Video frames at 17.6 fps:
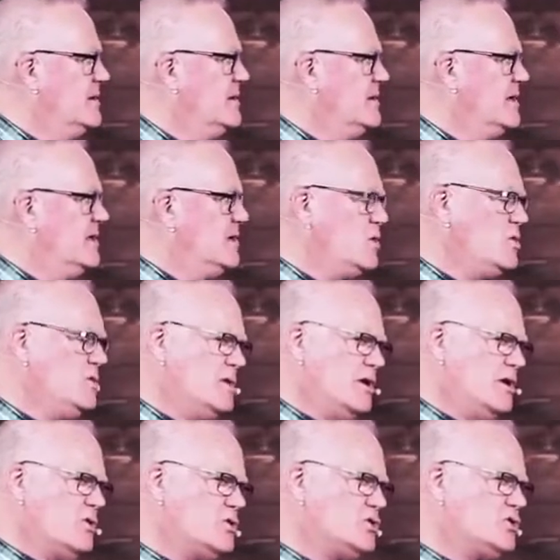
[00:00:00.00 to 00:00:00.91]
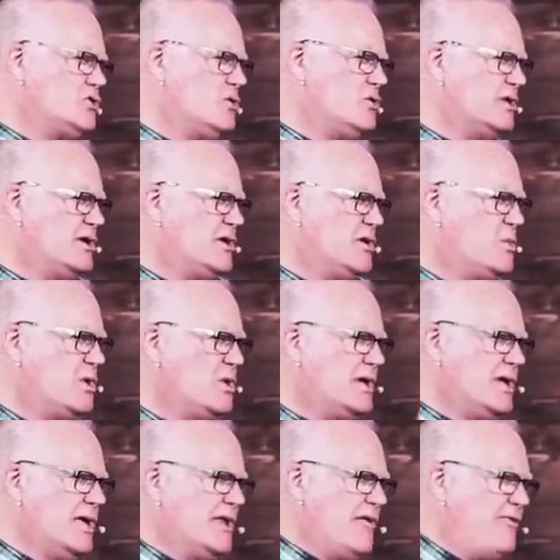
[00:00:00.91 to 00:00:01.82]
They don't, they're not sure, they don't want
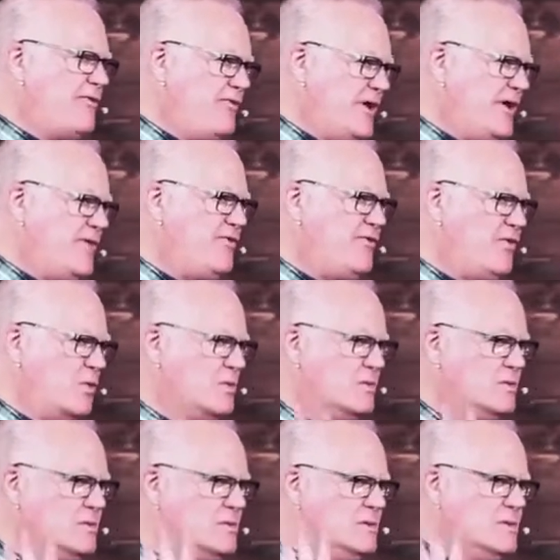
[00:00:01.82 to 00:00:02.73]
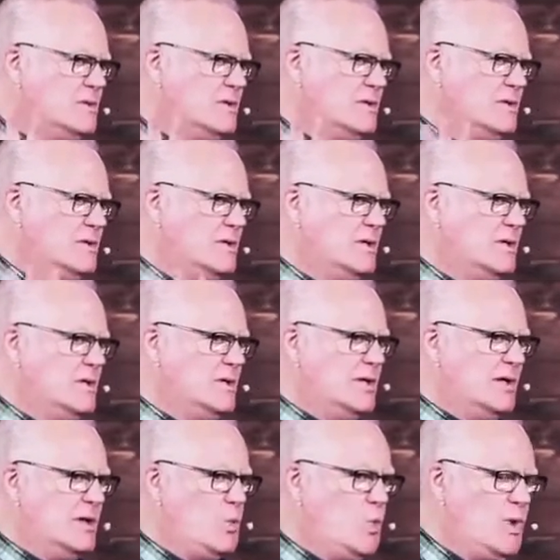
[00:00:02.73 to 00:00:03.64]
to get, they're fearful.
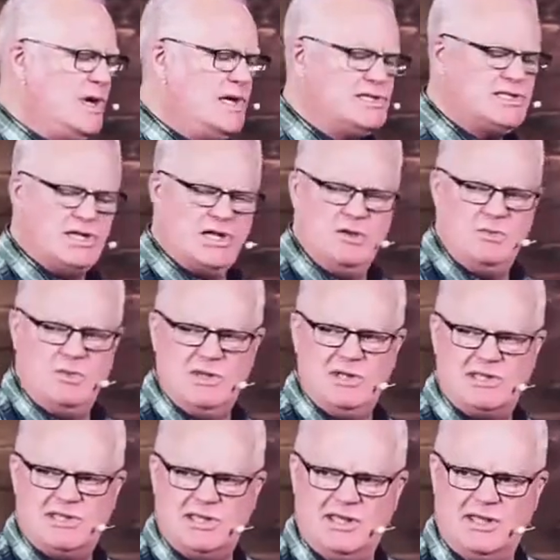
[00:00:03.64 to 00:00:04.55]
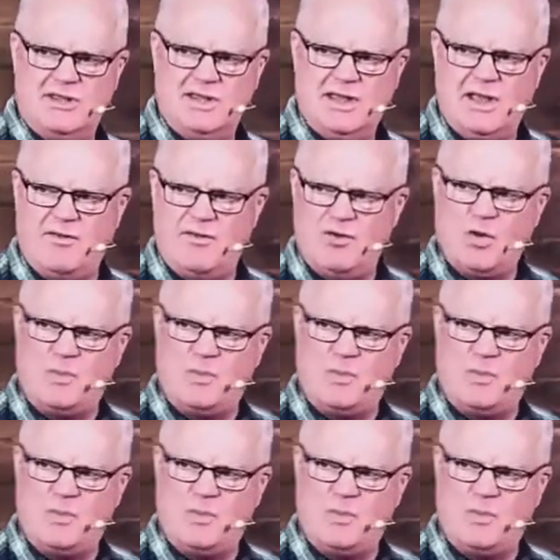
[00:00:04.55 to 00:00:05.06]
We as a community have an